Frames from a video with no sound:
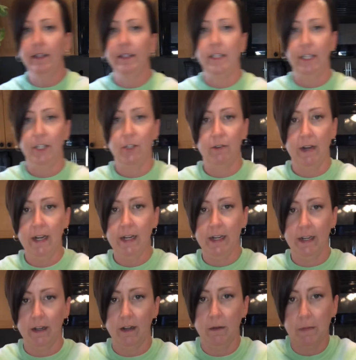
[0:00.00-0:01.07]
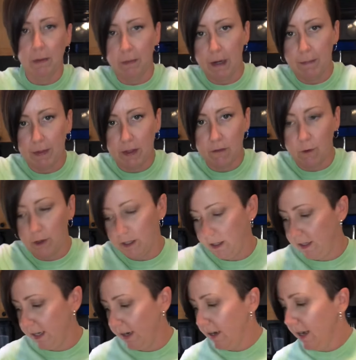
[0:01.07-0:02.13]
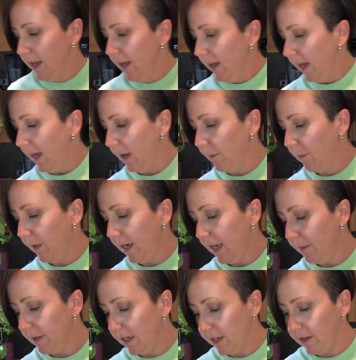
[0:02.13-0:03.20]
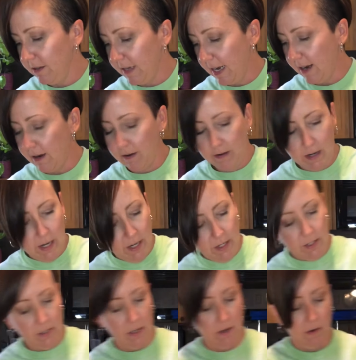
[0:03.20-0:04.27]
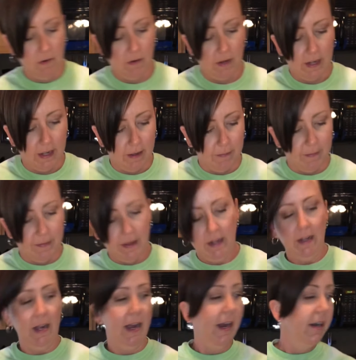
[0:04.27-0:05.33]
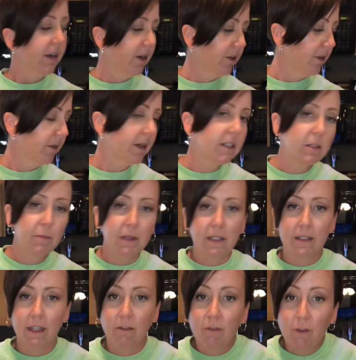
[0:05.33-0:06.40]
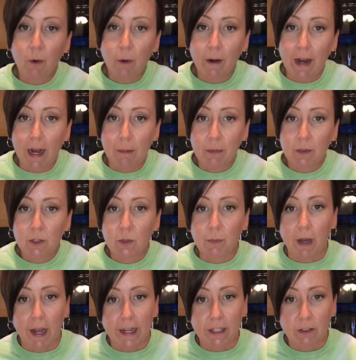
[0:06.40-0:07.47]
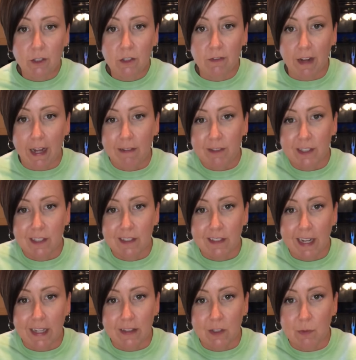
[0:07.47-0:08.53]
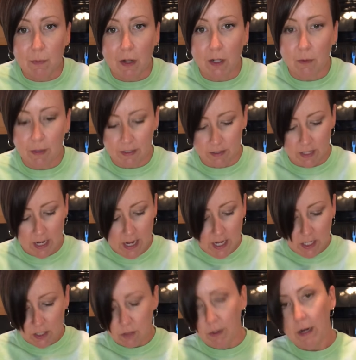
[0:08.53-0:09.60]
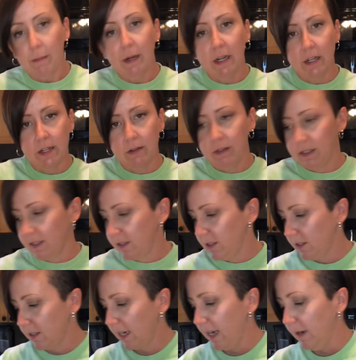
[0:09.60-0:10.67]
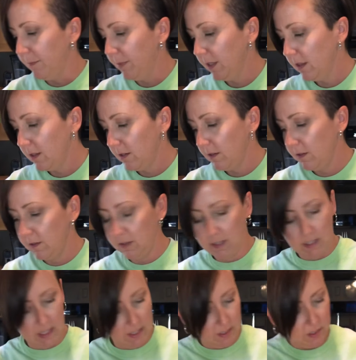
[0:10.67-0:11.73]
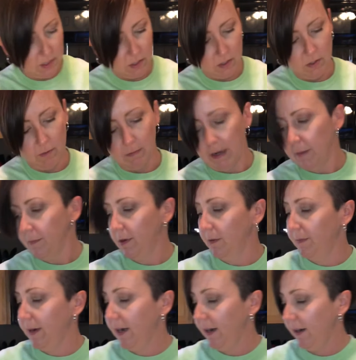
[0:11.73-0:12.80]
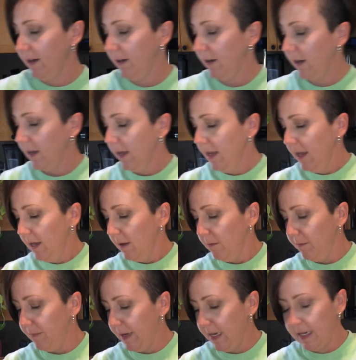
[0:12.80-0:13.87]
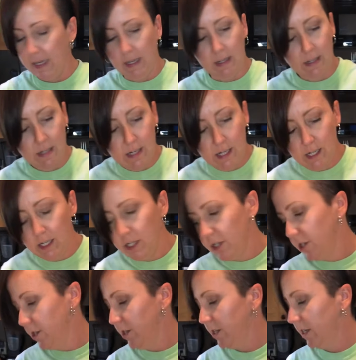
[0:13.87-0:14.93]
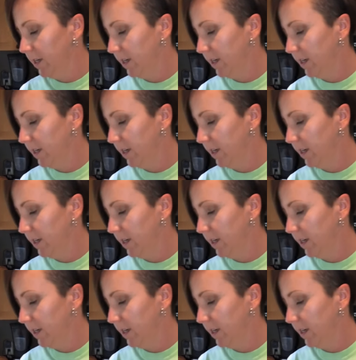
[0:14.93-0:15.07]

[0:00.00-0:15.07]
dish right here. Remember, I put the foil in there. What I'm gonna do now, so I know the recipe said 4 apples, but I used 5 just because I had the smaller ones. So what I'm gonna do is just kind of put those into my prepared baking dish,